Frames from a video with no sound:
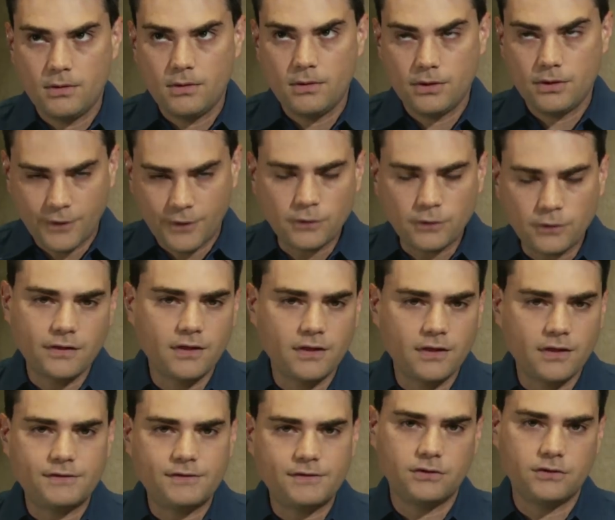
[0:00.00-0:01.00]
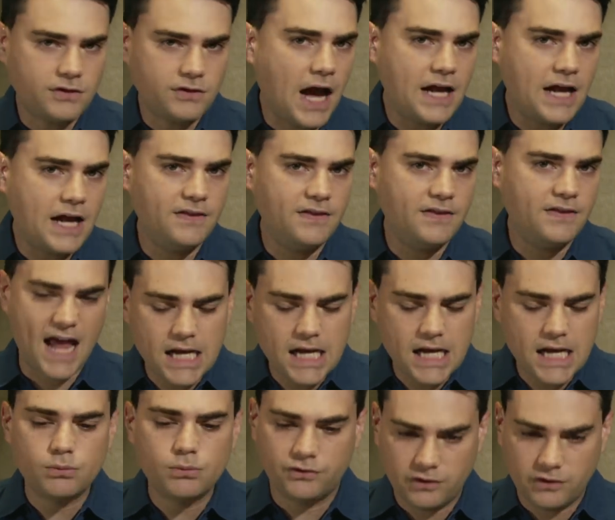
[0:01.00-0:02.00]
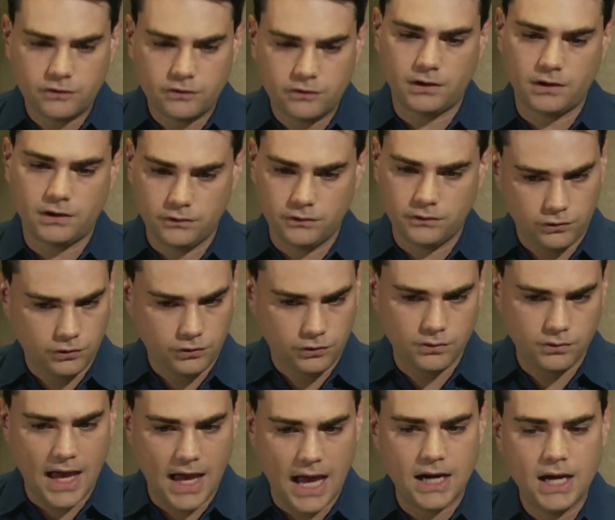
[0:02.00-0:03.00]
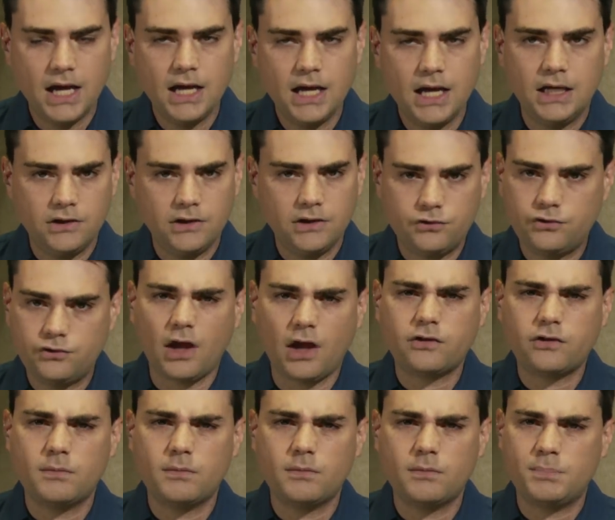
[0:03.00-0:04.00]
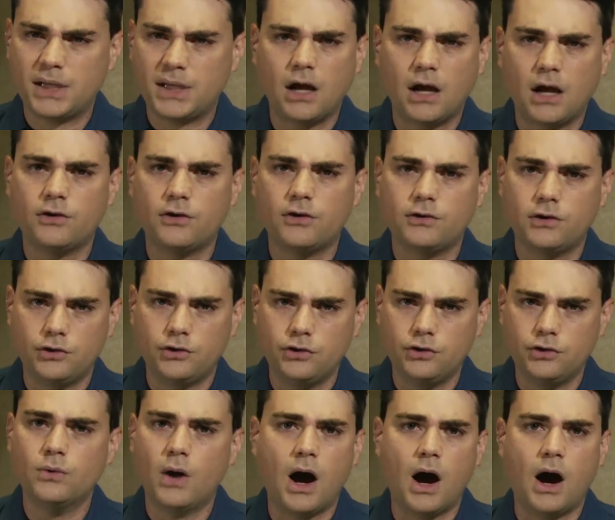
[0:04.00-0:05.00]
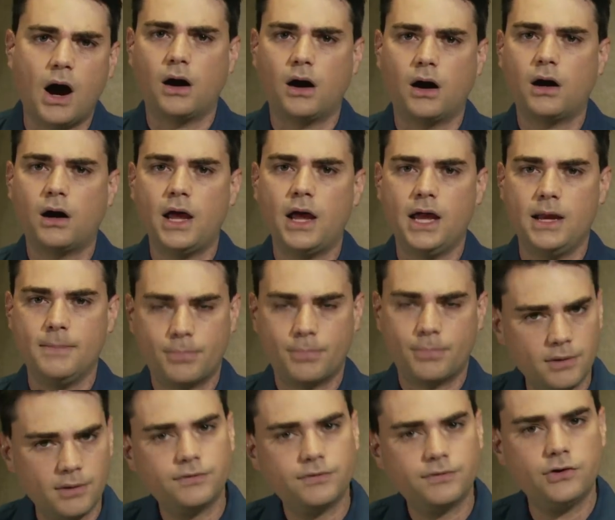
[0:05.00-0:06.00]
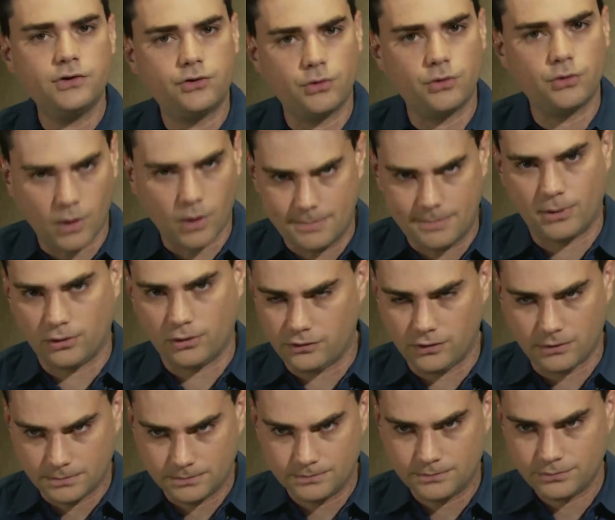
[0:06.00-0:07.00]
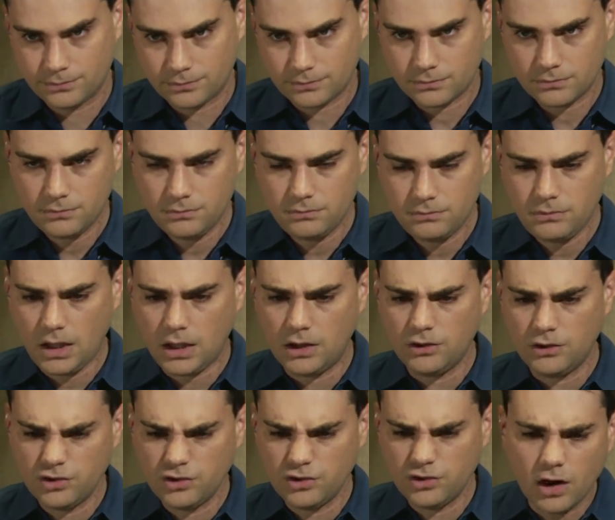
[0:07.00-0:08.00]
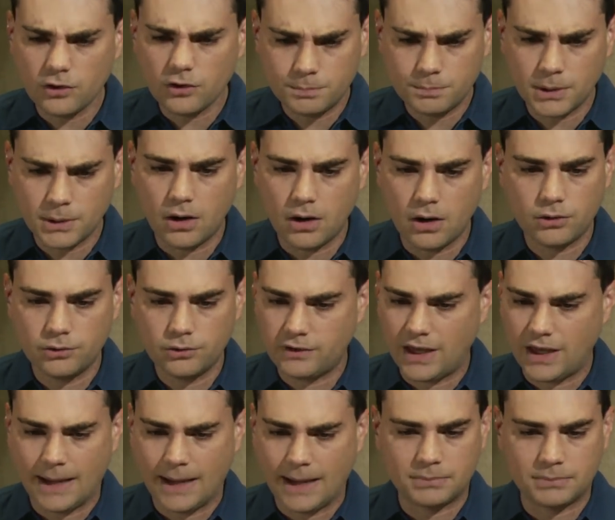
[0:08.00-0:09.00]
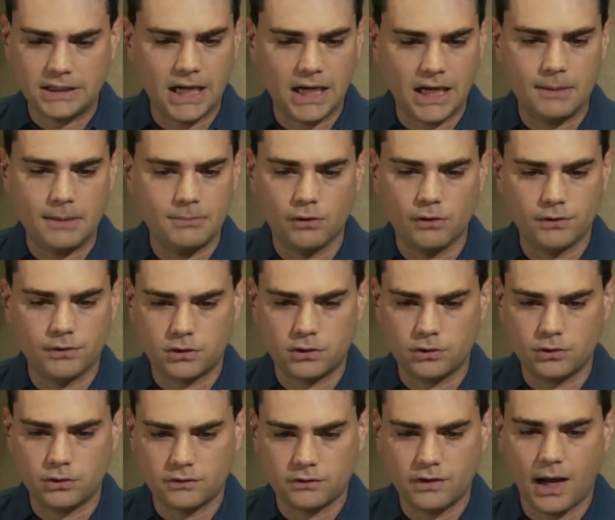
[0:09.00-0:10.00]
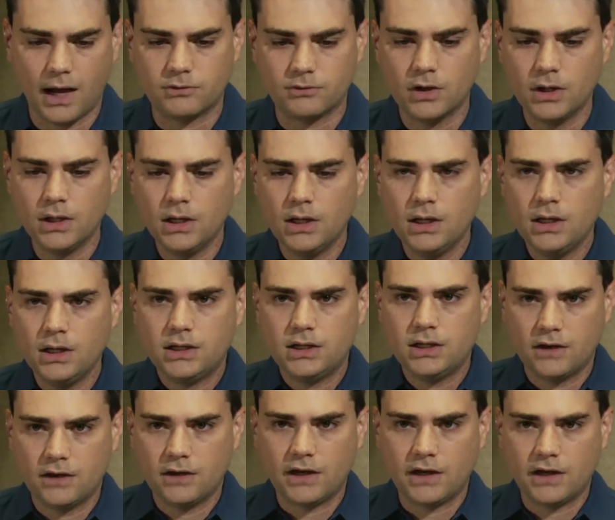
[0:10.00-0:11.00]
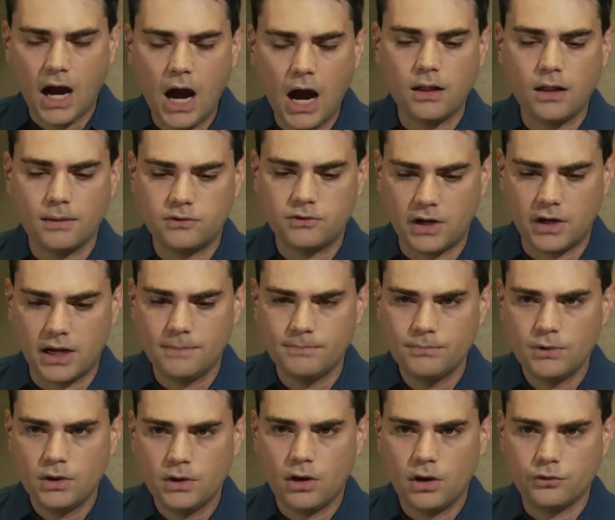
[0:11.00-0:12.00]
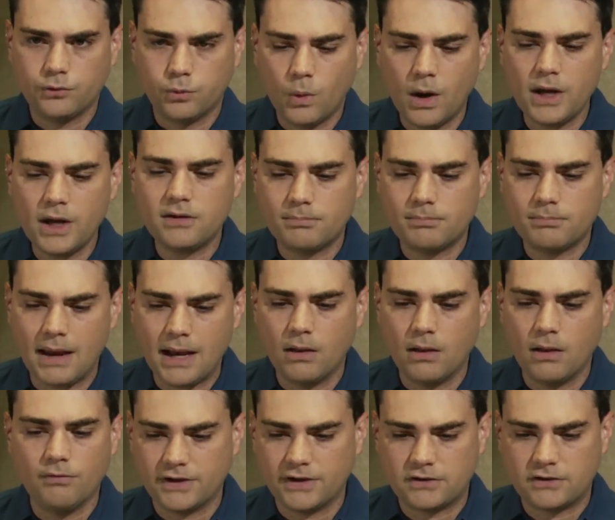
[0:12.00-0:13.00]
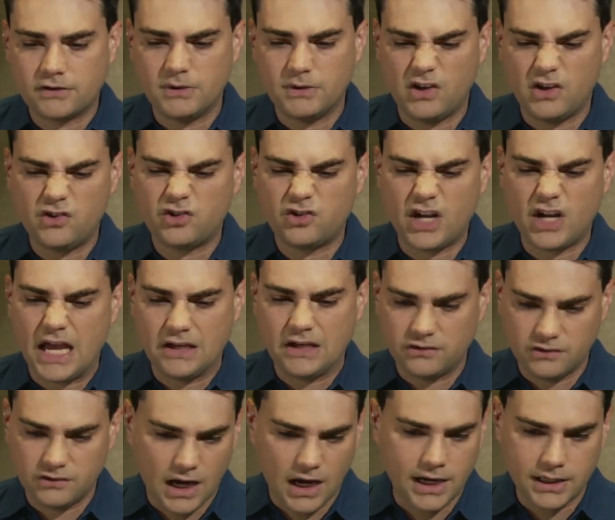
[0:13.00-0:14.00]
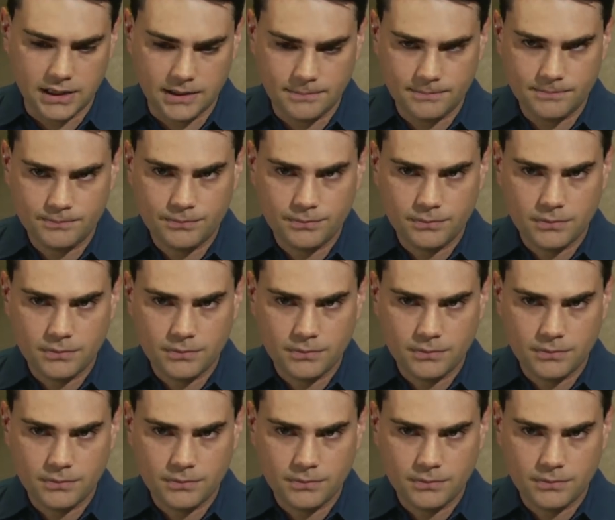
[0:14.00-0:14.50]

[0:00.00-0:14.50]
The folks on the left have decided that any resistance to that is just because you are a privileged white person. Charles Blow, who's aptly named over at the New York Times, he has a column today called White Male Victimization Anxiety.